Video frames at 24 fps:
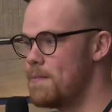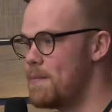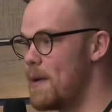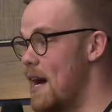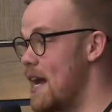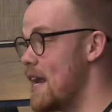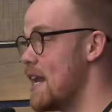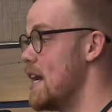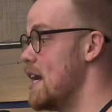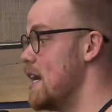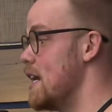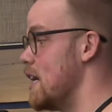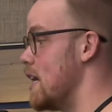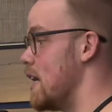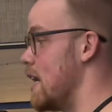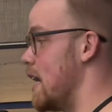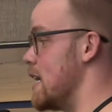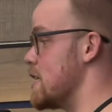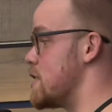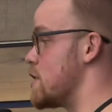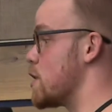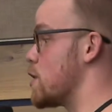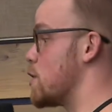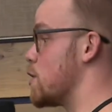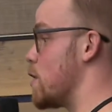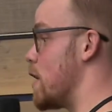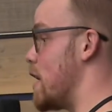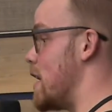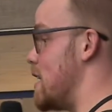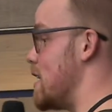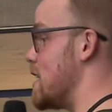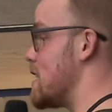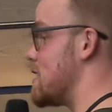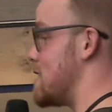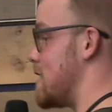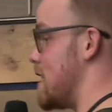But it's a
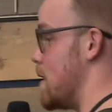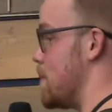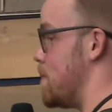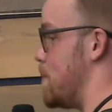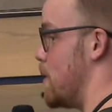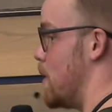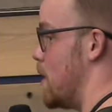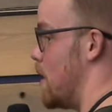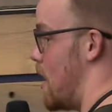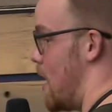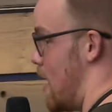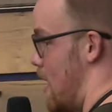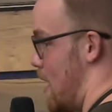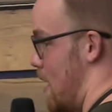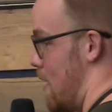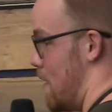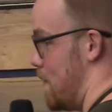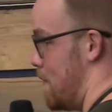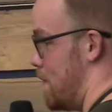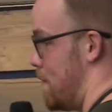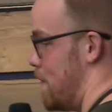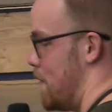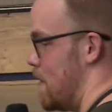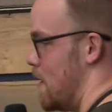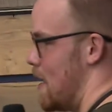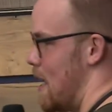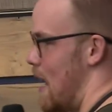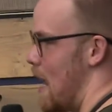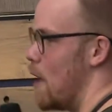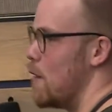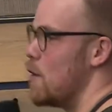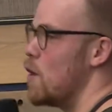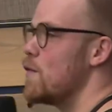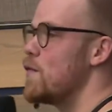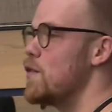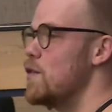great example of, I
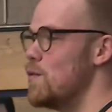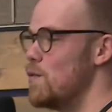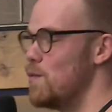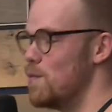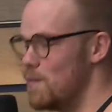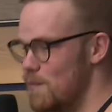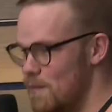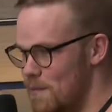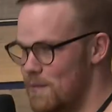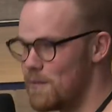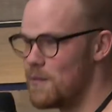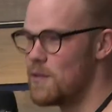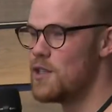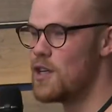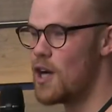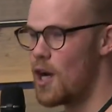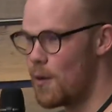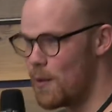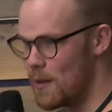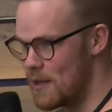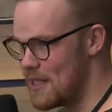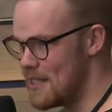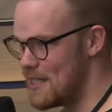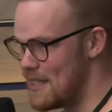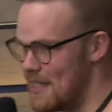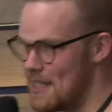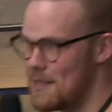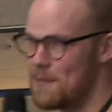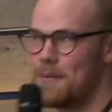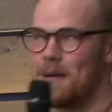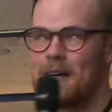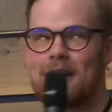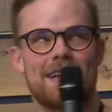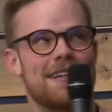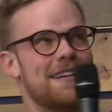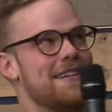don't know if you know what this is,
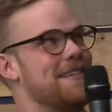but